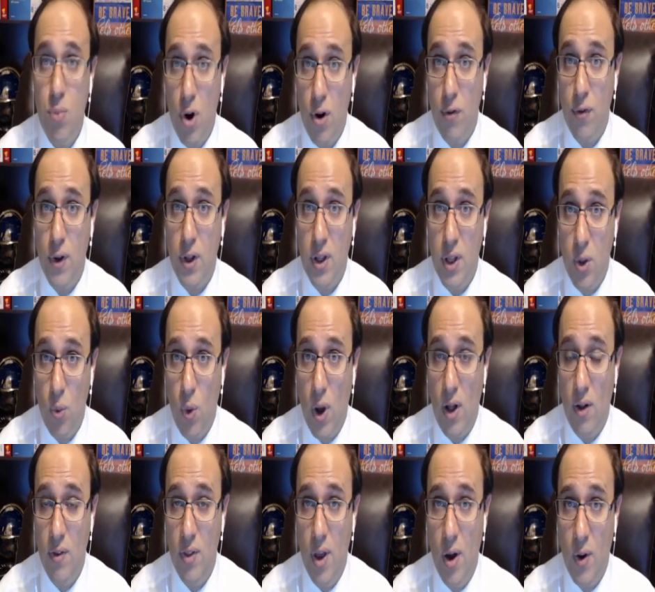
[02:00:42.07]
perfectly
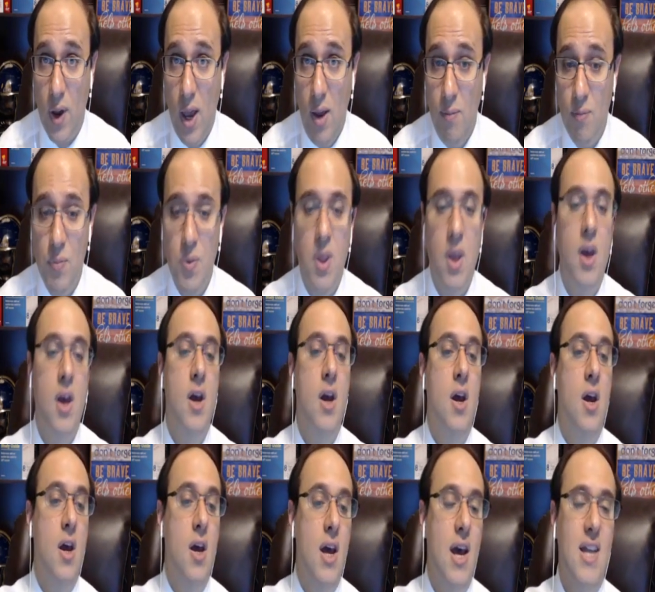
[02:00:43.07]
well, okay?
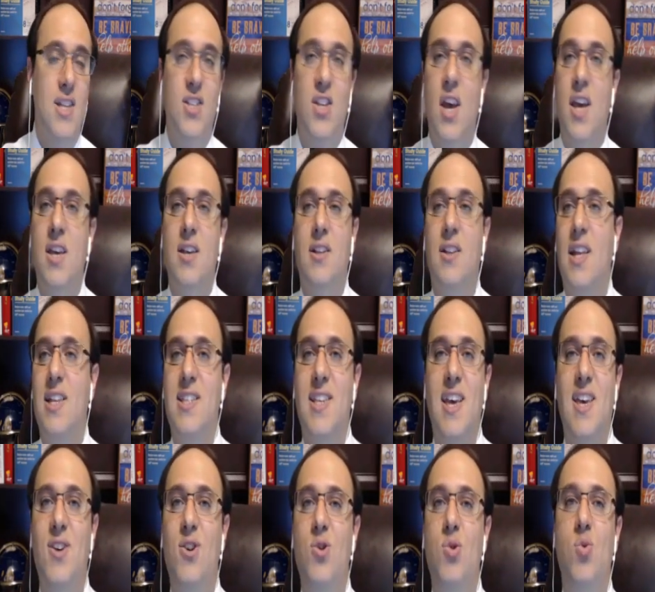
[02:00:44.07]
It's like, let's
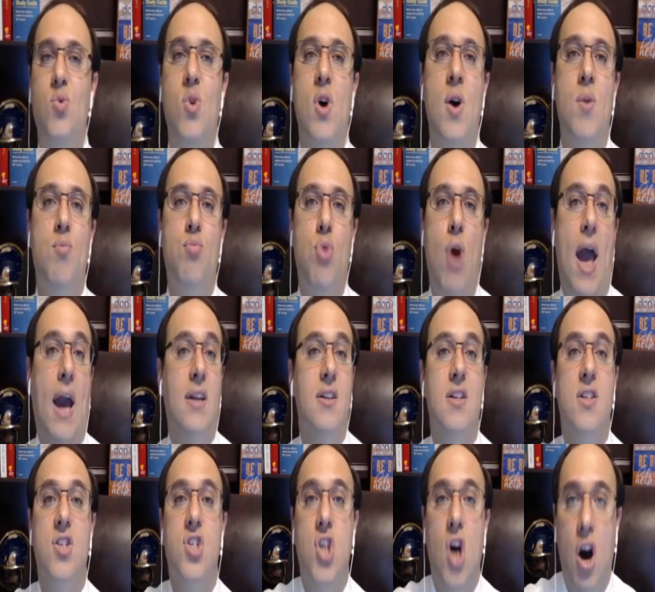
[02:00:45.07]
say you
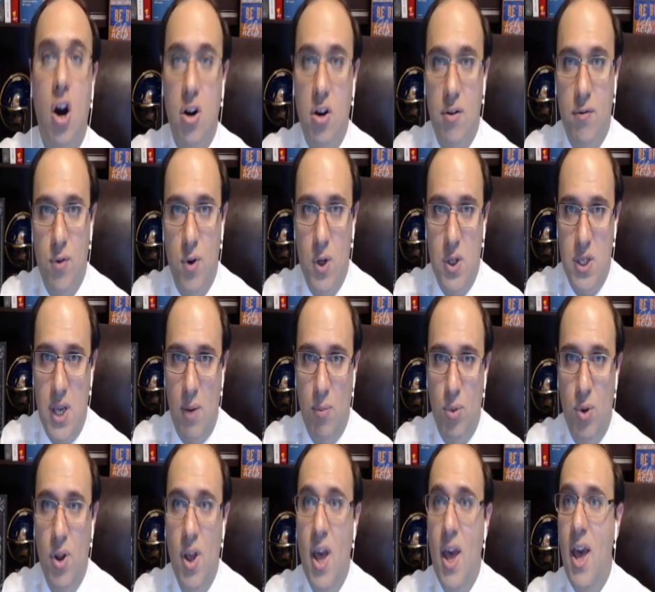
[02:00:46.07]
practice soccer, for
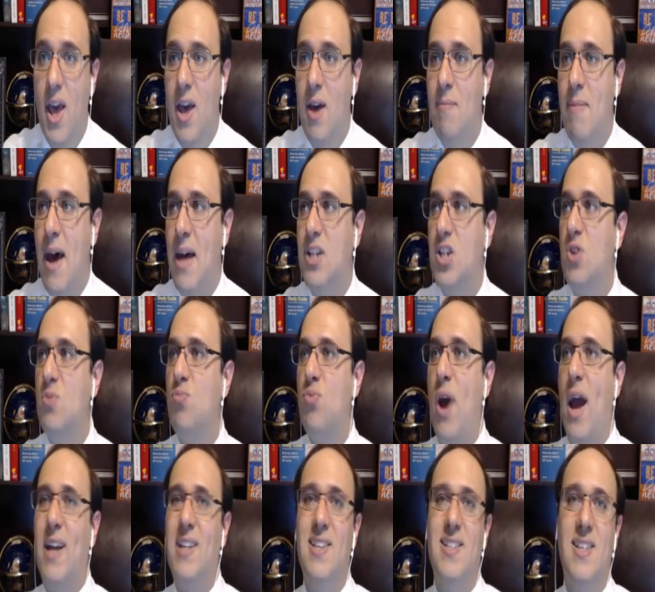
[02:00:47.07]
example. Imagine
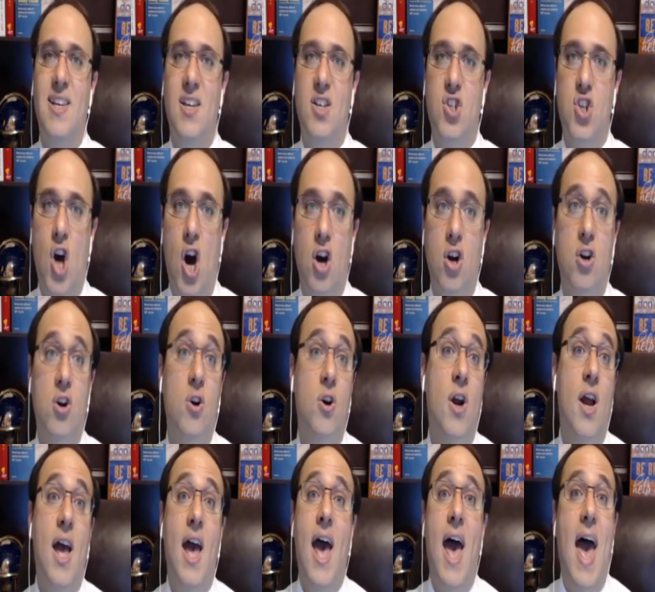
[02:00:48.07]
practicing
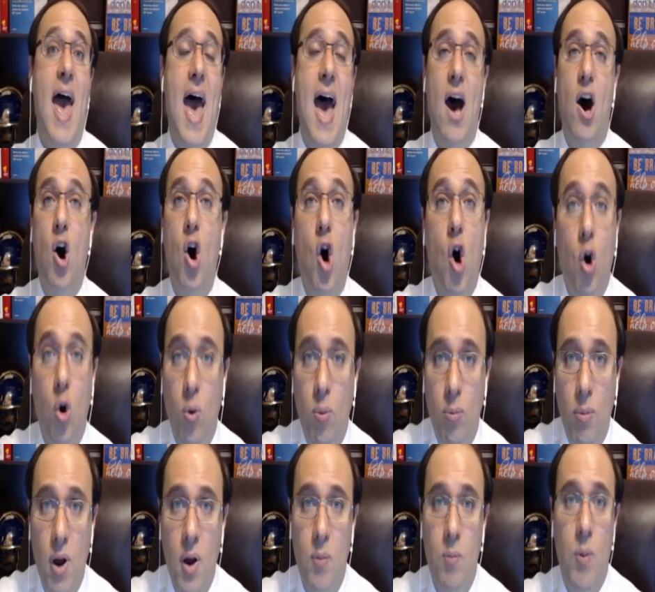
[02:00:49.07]
soccer at
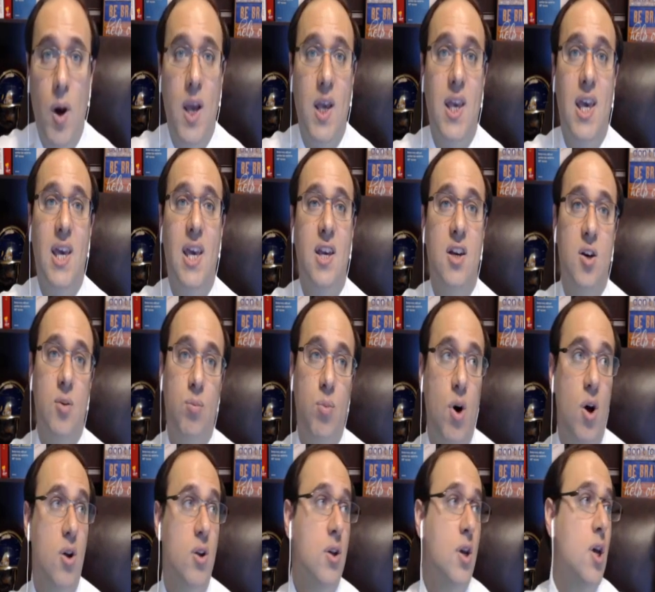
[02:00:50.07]
home by kicking a
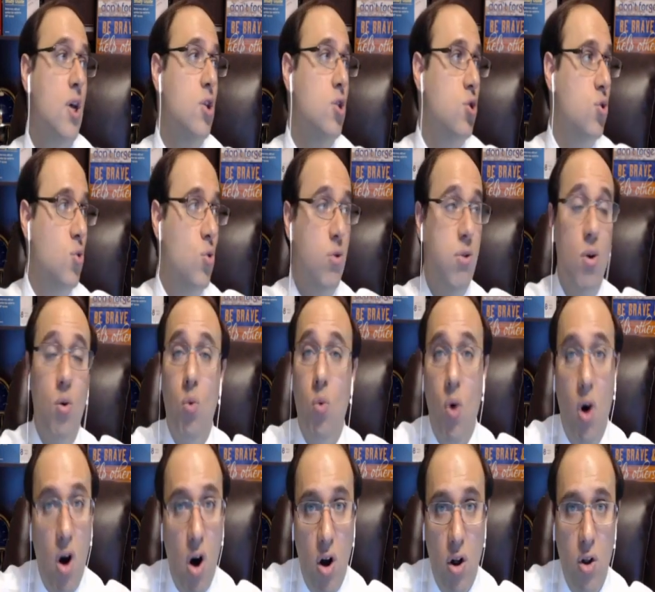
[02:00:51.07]
ball to the
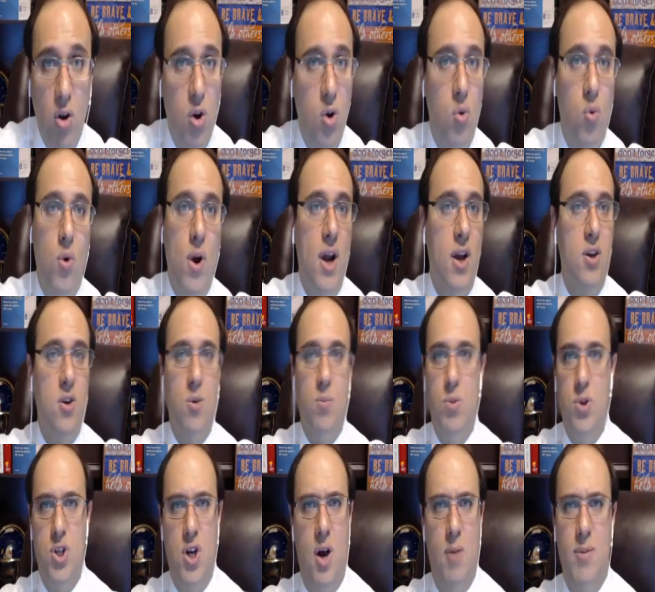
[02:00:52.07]
wall wearing your
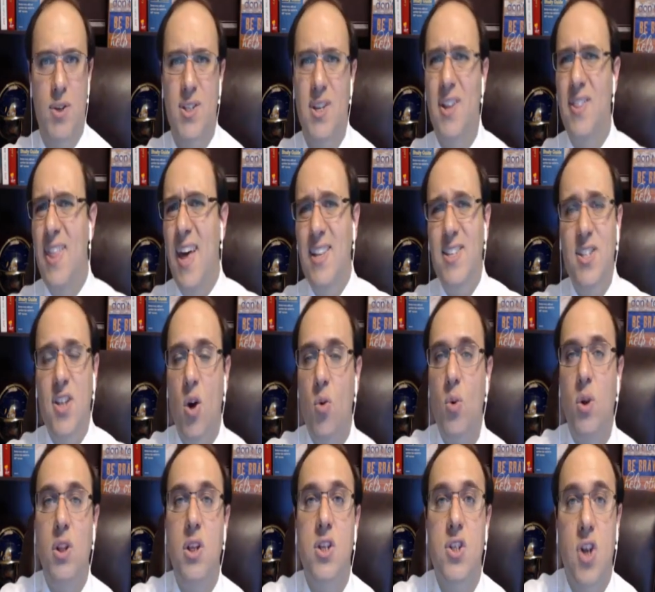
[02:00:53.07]
pajamas. That's
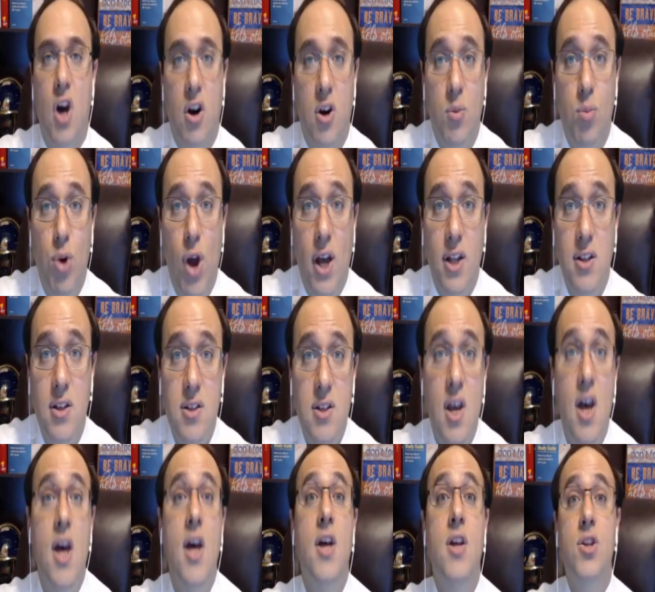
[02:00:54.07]
not really soccer practice.